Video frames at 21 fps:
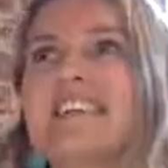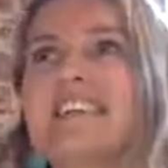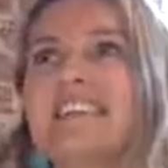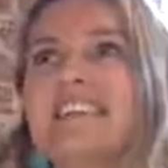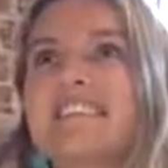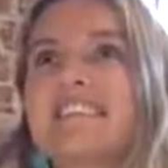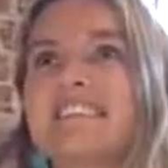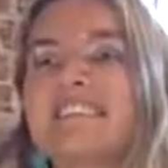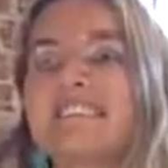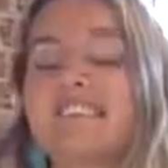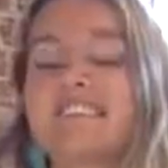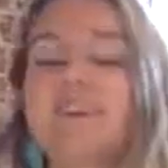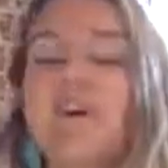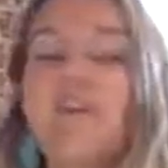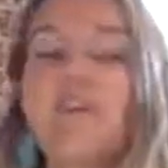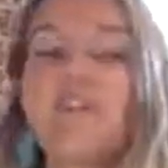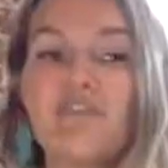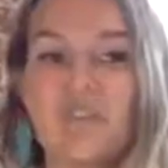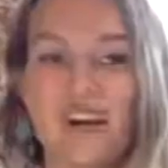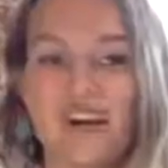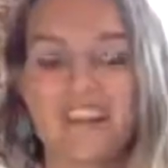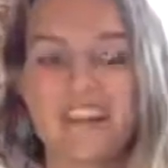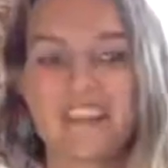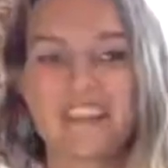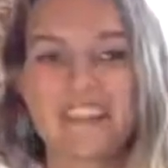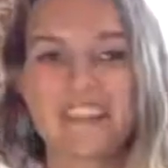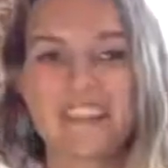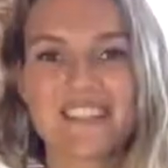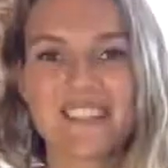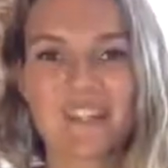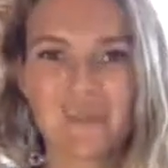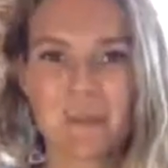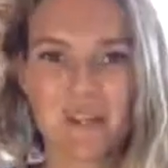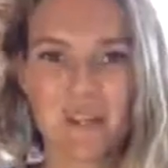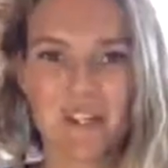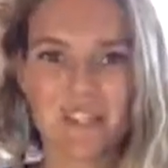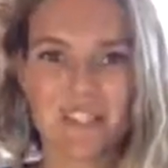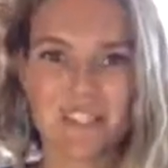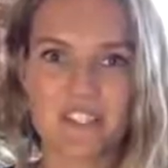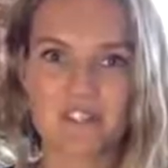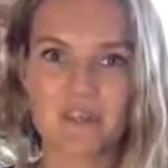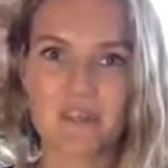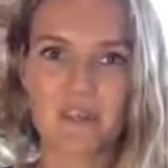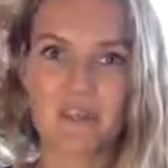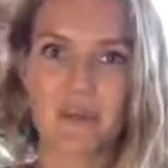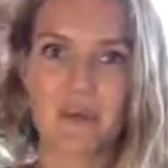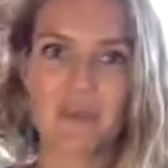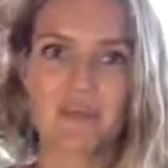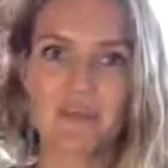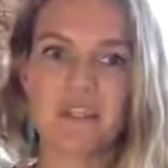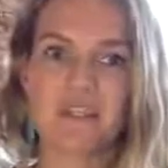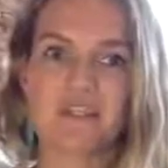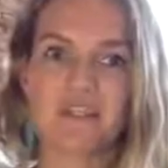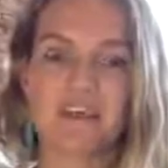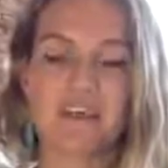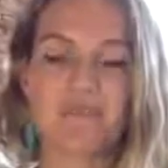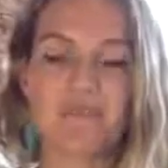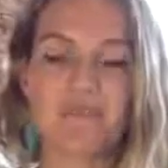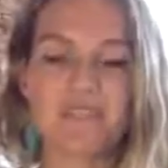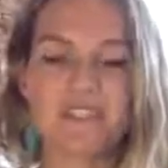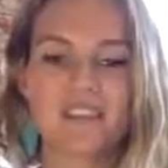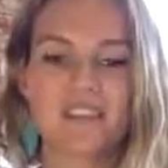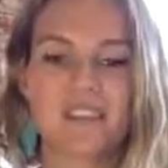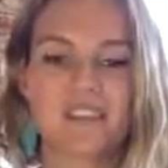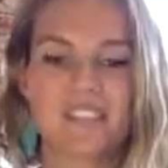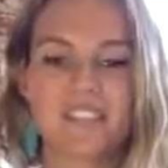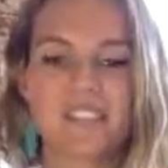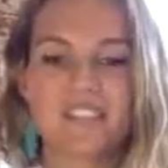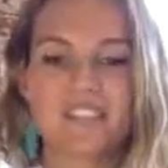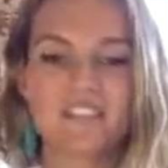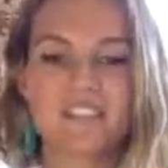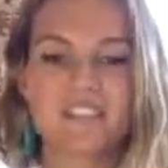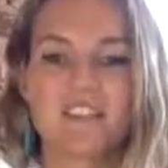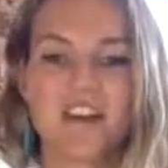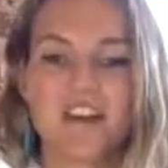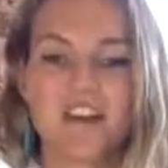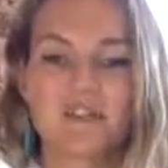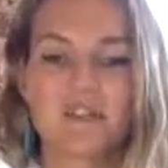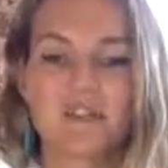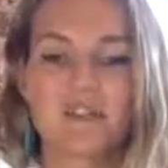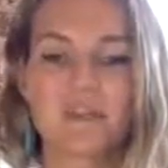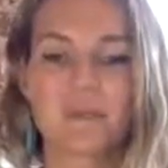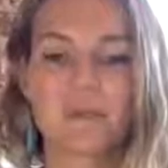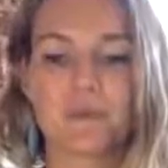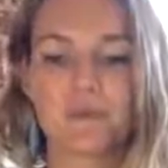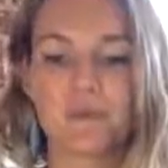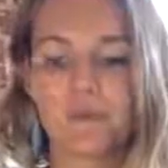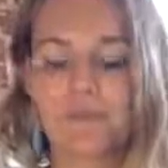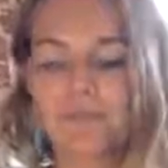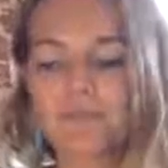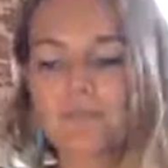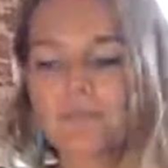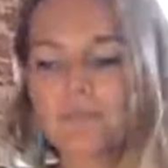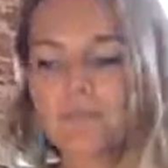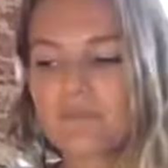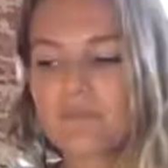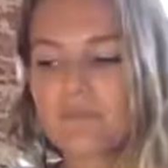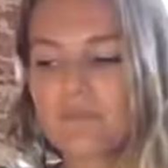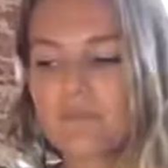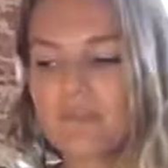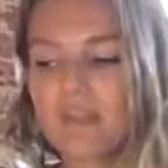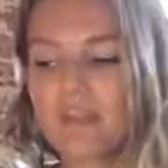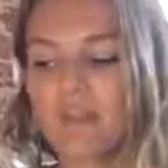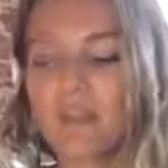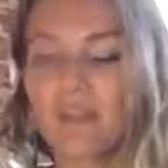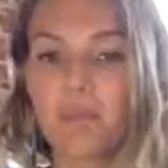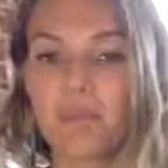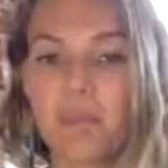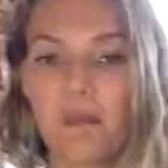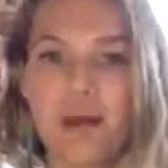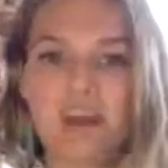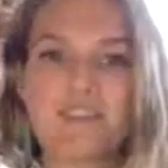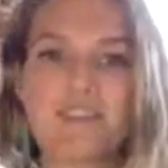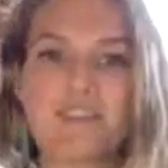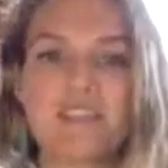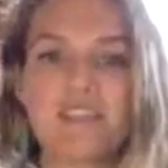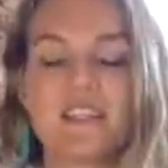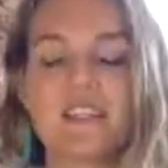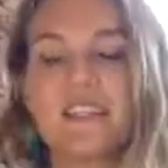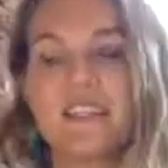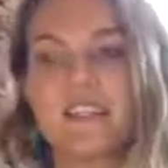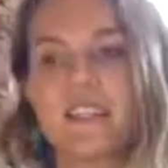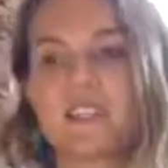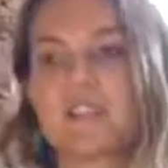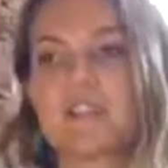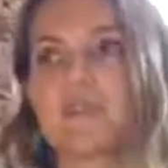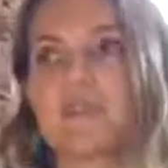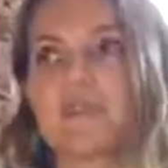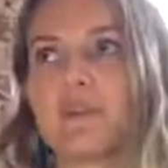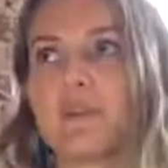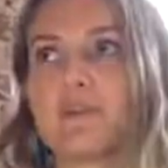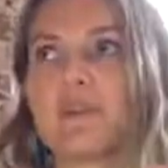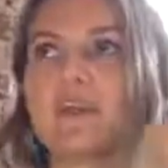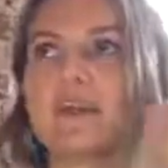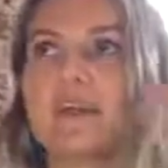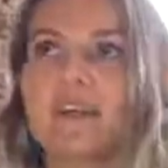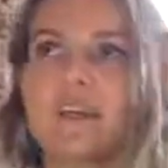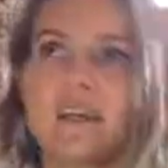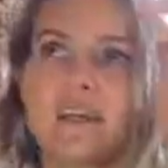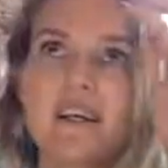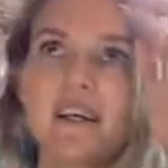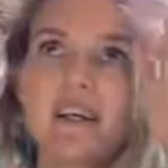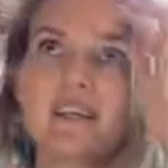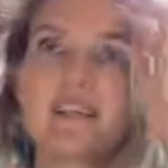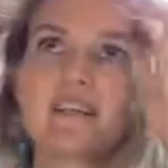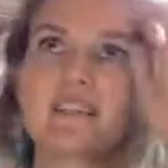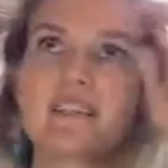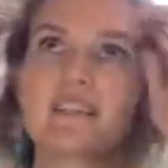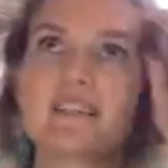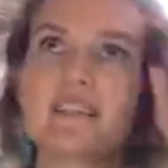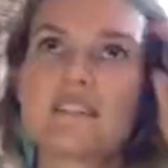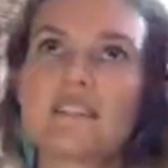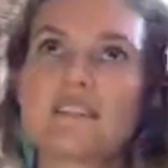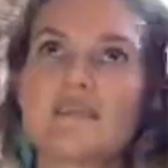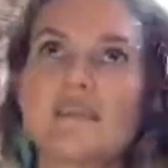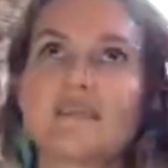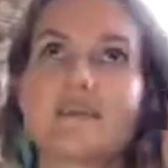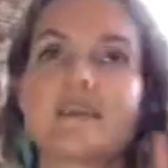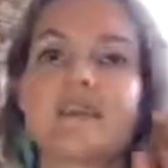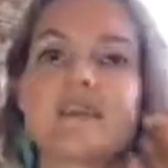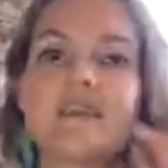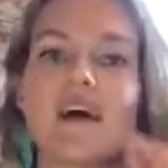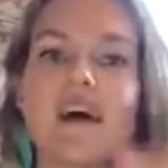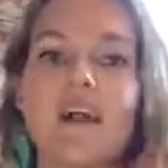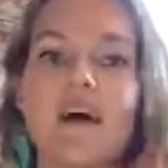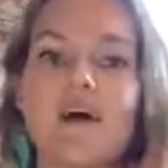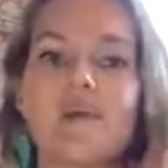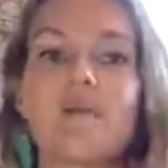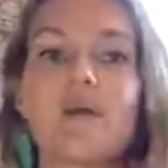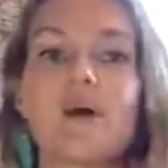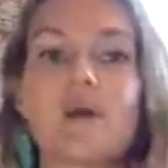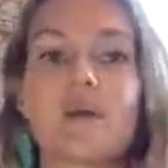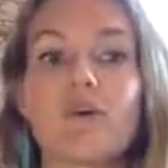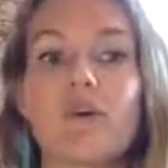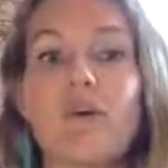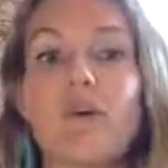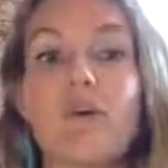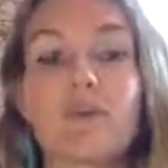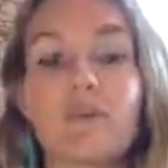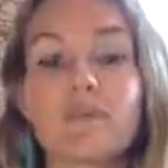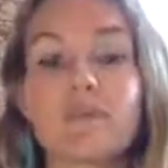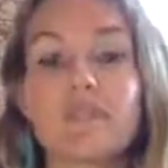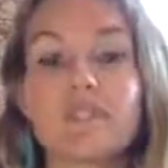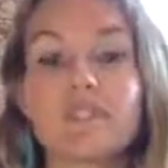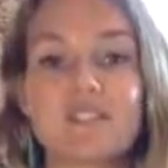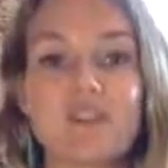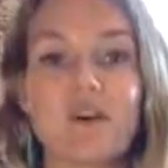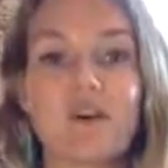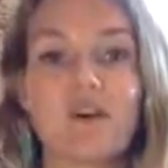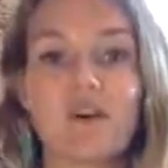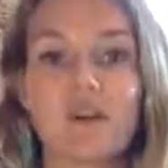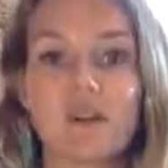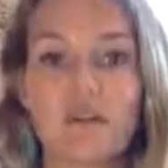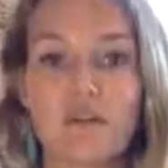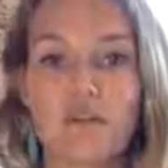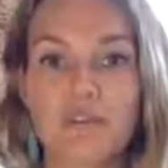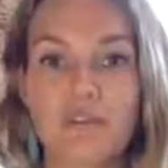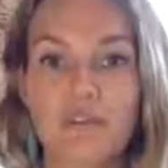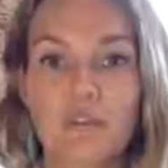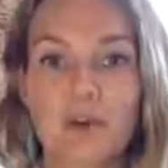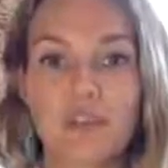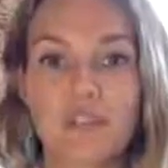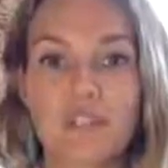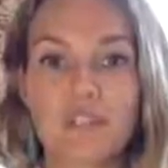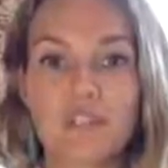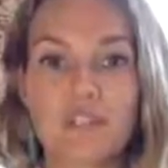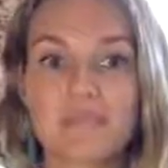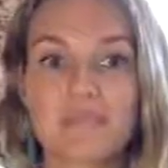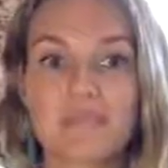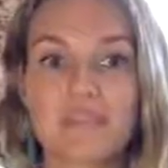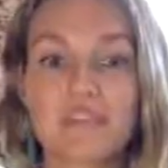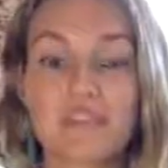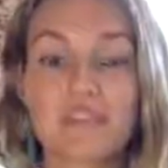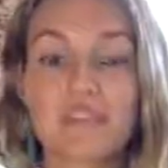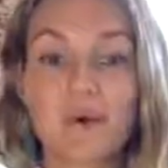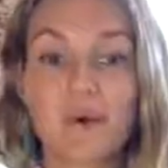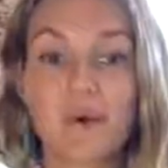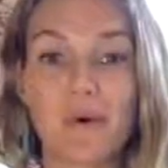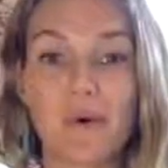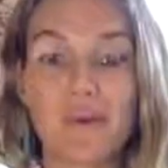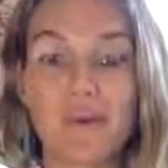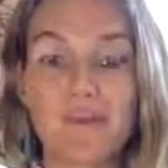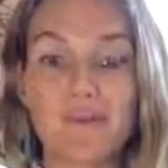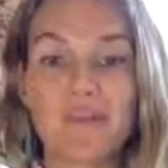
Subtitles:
so fun to work on this for you because I've been talking to a lot of you in private here in the group. This is something that I want all women to know all over the world. So